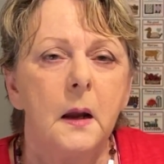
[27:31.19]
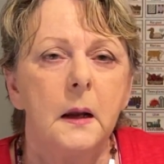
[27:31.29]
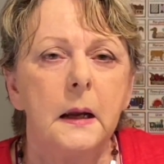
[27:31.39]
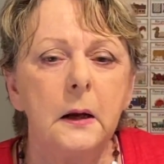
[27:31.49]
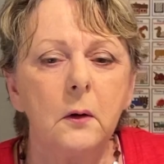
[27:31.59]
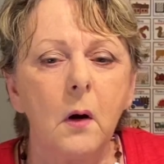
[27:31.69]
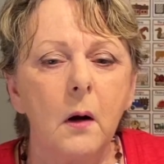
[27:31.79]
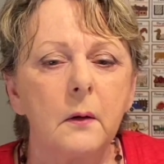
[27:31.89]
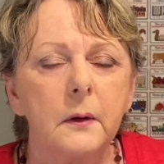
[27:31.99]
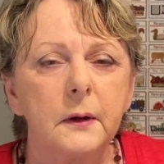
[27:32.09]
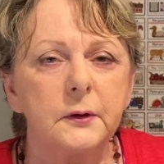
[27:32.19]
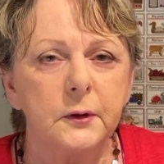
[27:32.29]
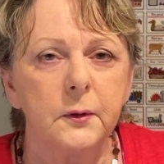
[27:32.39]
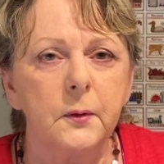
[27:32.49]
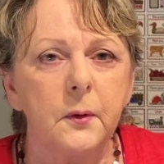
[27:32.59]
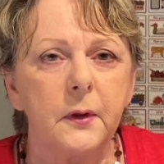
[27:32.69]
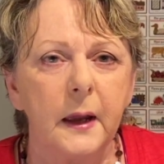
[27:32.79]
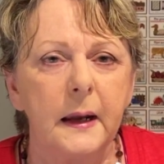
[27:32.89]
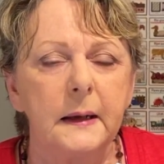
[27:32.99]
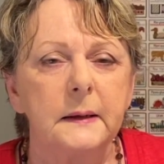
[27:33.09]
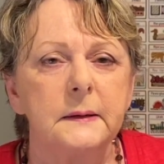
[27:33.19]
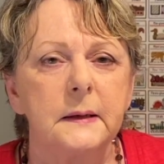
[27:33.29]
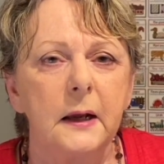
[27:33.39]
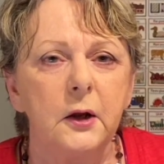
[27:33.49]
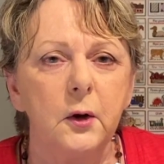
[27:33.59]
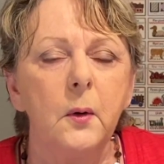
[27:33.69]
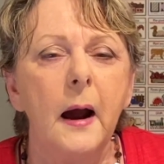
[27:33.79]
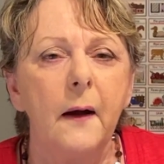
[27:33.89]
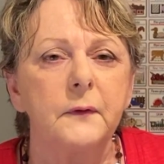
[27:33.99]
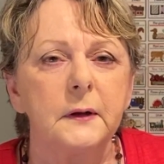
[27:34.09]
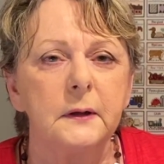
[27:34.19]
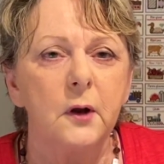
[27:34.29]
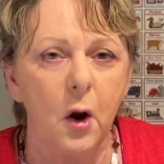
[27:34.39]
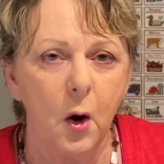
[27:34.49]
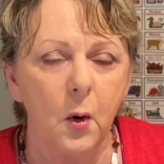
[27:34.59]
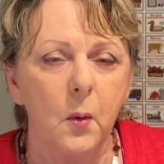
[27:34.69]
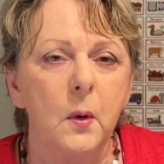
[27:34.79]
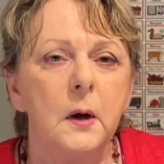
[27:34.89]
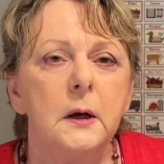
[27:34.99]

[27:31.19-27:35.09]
Here are the two things that you have to know